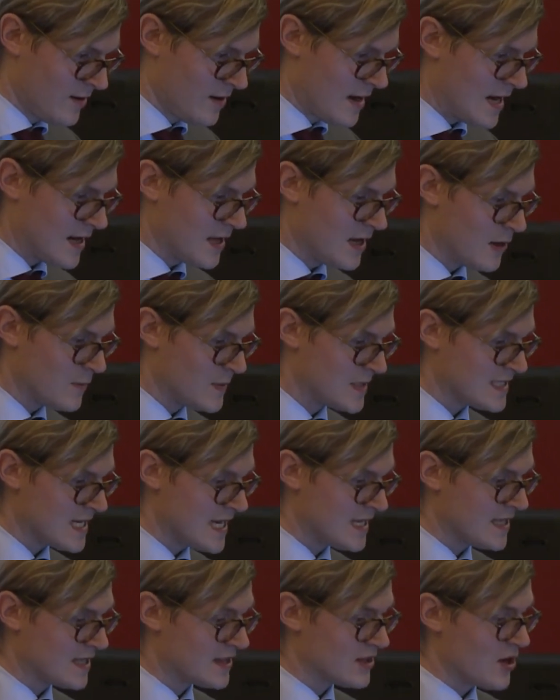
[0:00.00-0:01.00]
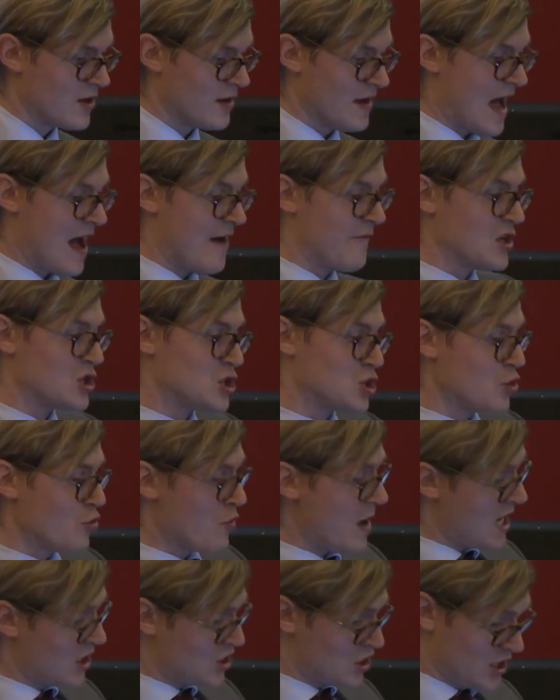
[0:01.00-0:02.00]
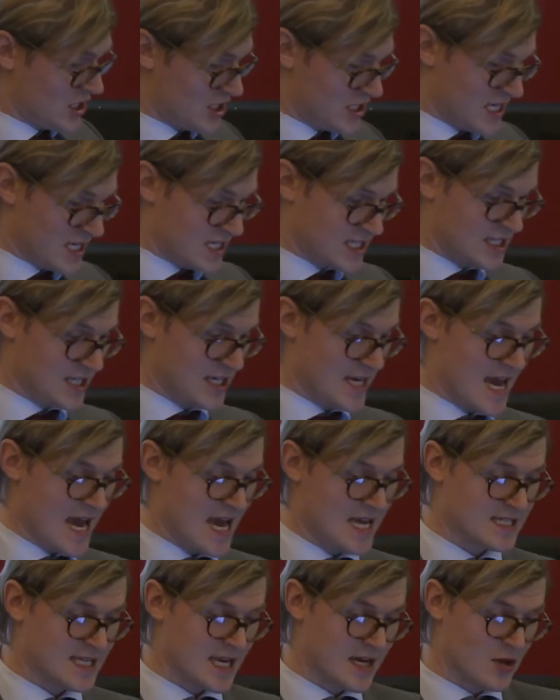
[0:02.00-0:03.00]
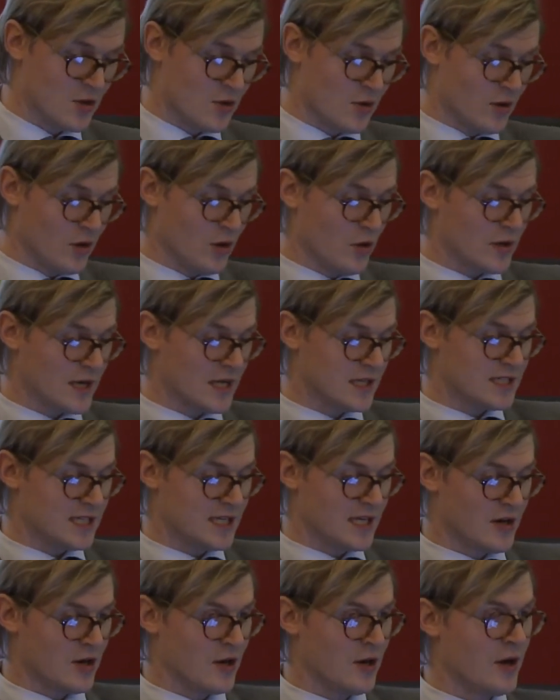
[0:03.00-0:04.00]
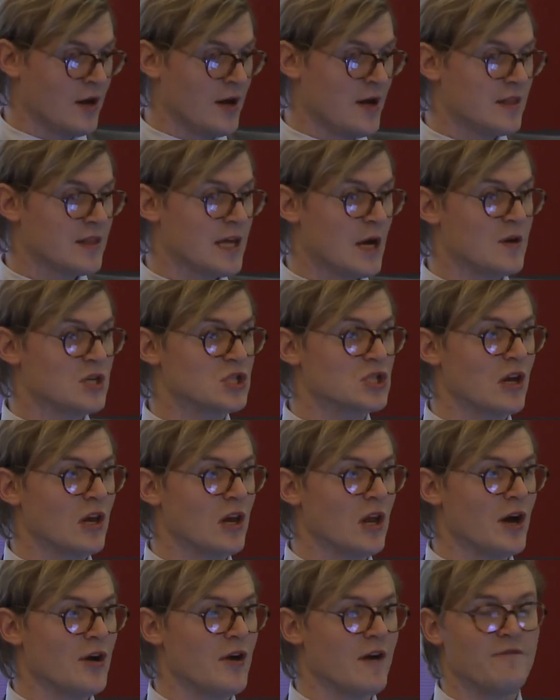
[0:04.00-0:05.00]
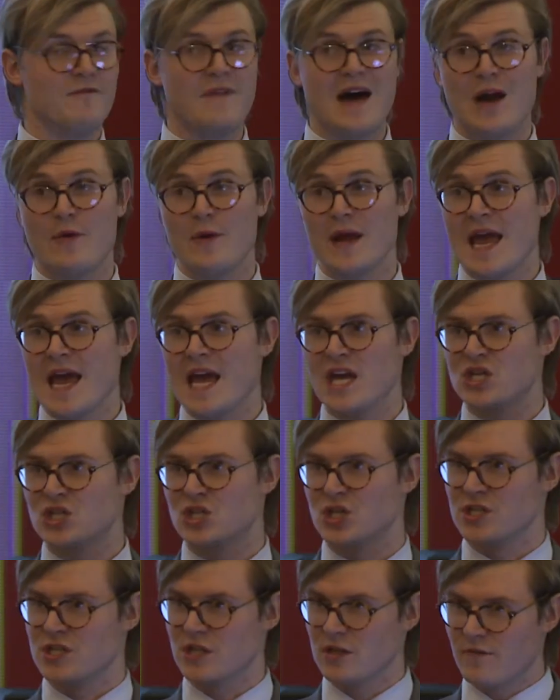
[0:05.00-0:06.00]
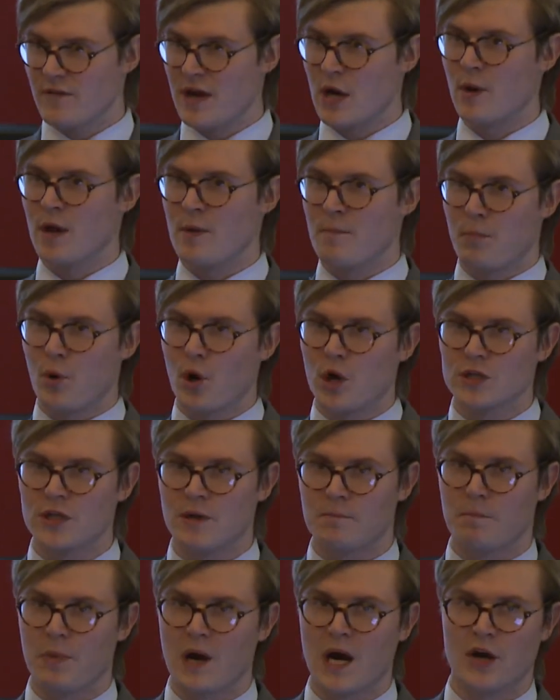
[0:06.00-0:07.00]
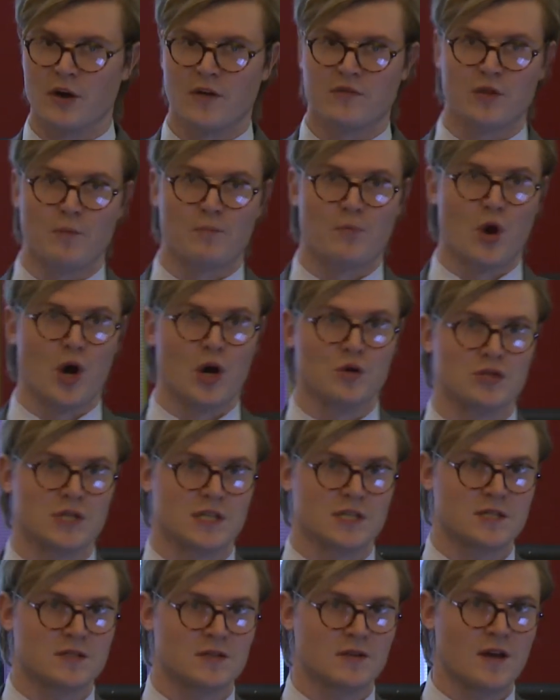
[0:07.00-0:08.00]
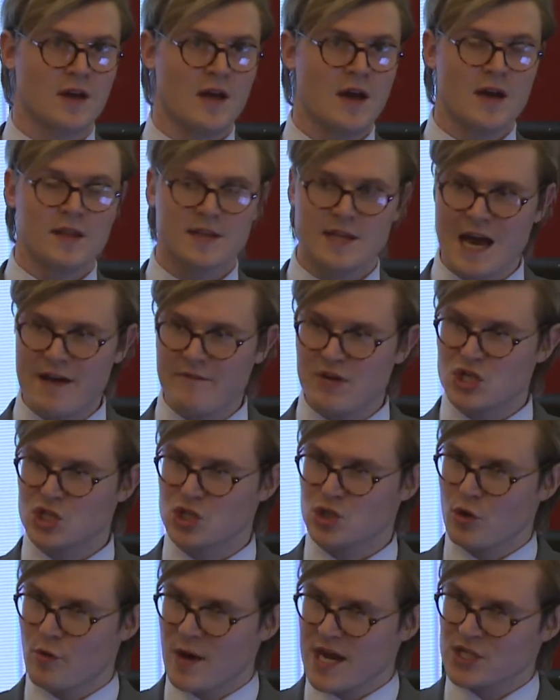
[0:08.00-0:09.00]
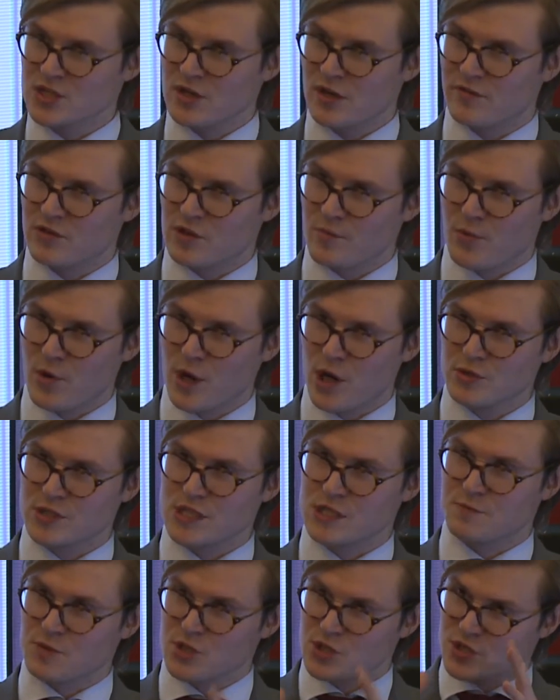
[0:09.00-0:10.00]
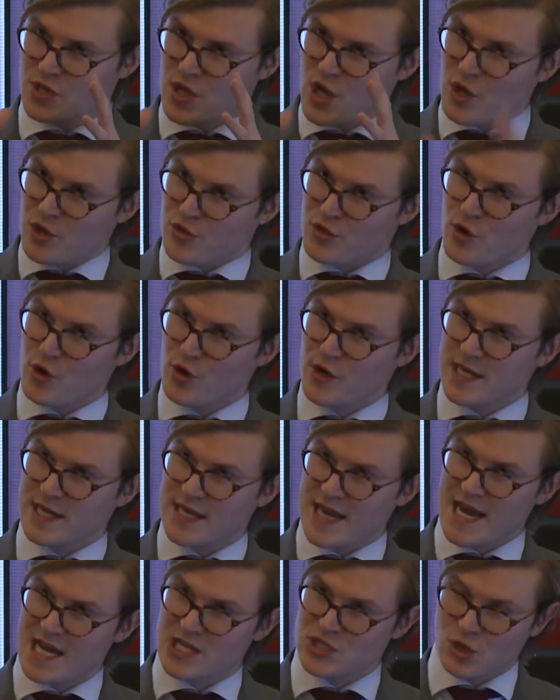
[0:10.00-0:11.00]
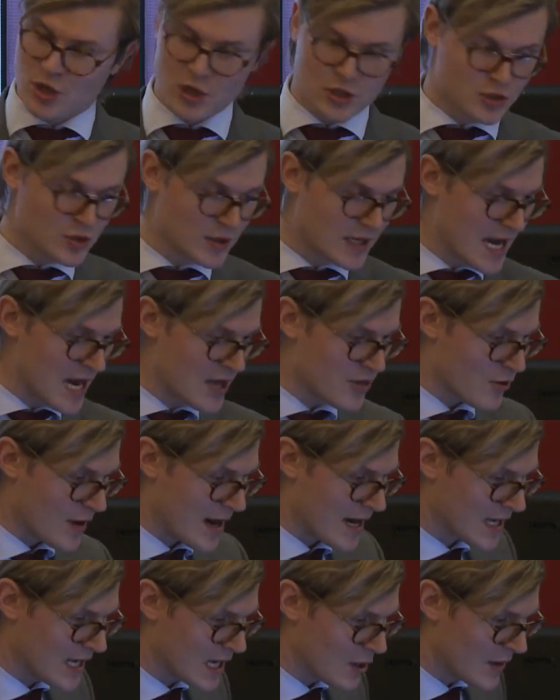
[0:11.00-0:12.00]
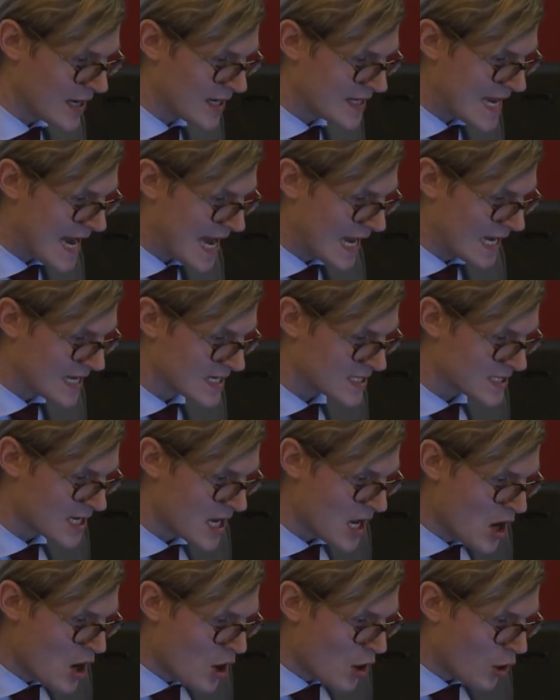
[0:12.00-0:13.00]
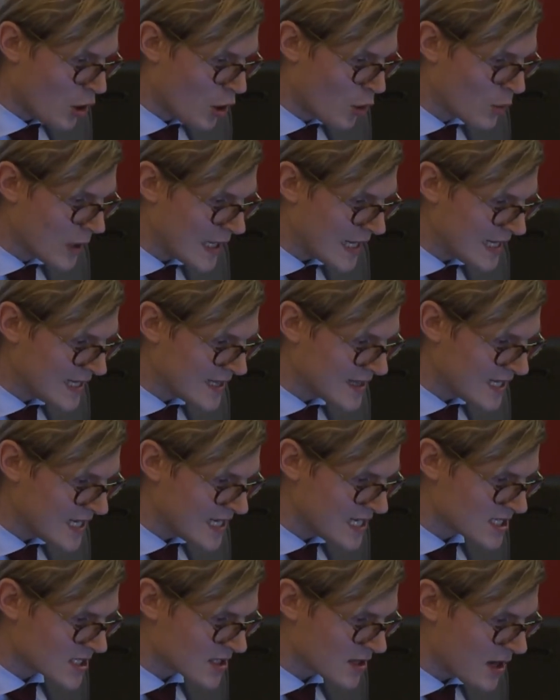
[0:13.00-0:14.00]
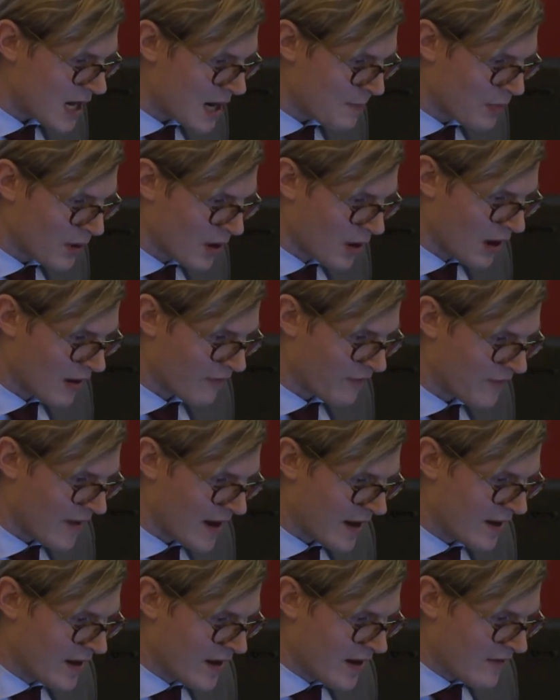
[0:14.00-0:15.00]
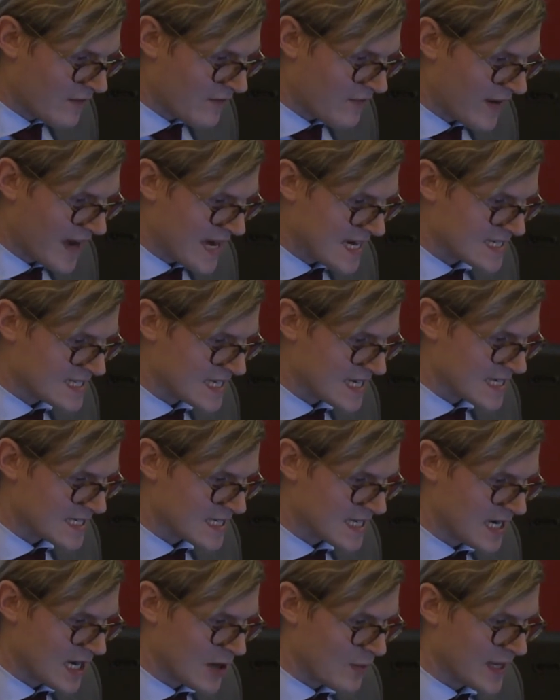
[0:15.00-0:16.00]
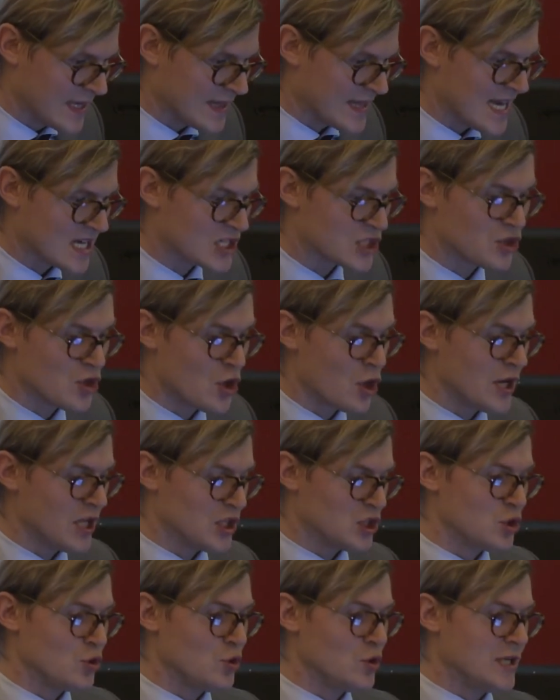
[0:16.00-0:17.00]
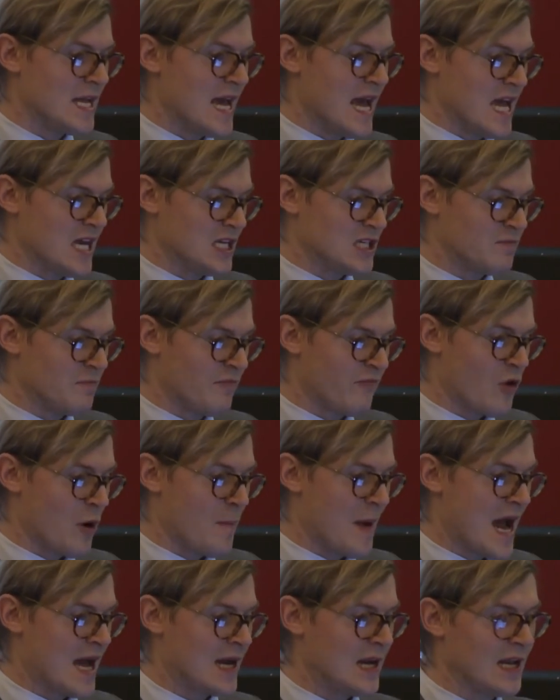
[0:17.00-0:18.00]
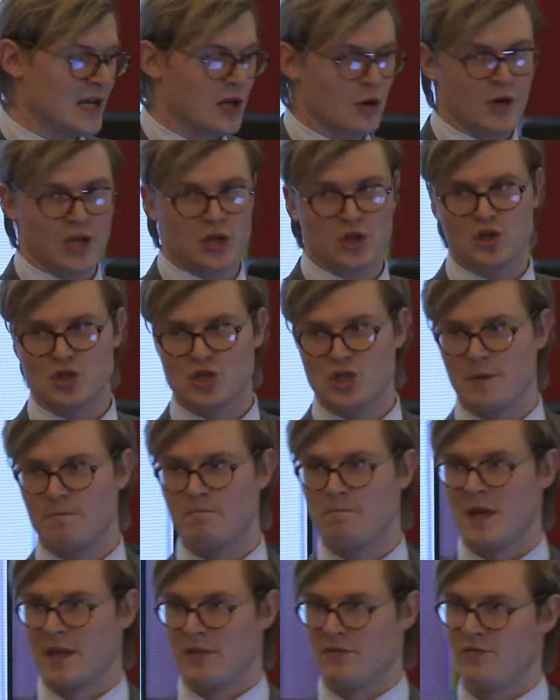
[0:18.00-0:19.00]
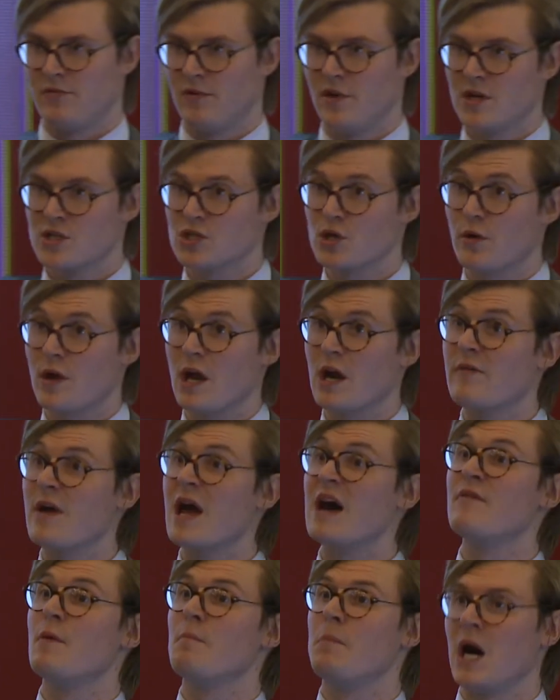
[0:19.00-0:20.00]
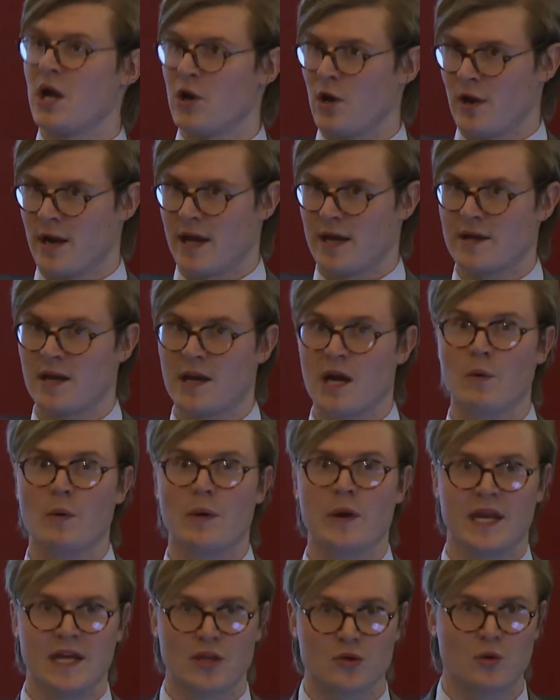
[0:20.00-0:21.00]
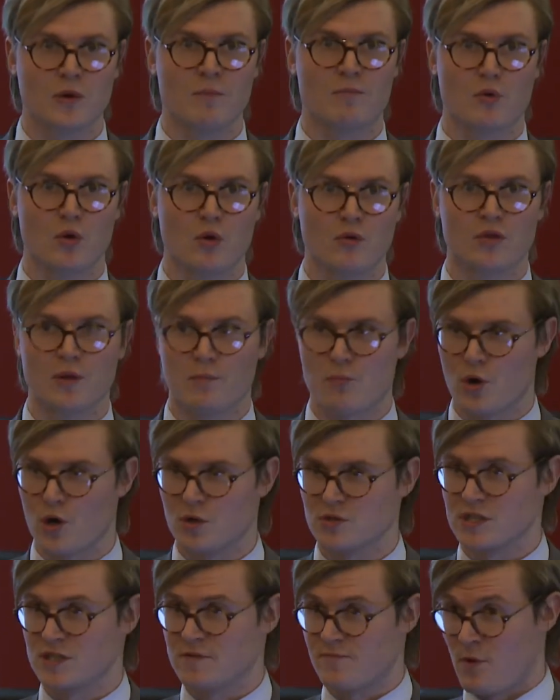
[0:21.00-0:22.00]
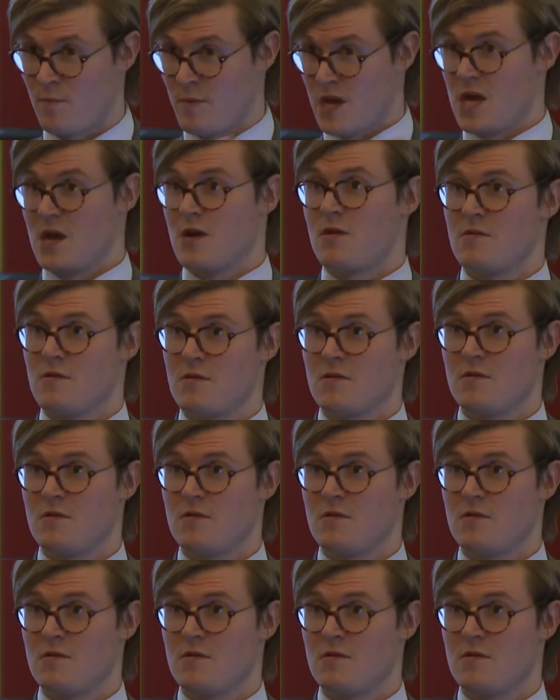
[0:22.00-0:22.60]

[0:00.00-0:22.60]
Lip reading: And here we say that the average duration is 60 days, and you look at here, there is a lot of variations in the very important part of the process. The average duration of the process was 30 days altogether, and here in Dallas, only in these couple of phases here, it takes 32 days from handling unit to shipment. So here we have a bottleneck, and now we need to improve the process from here.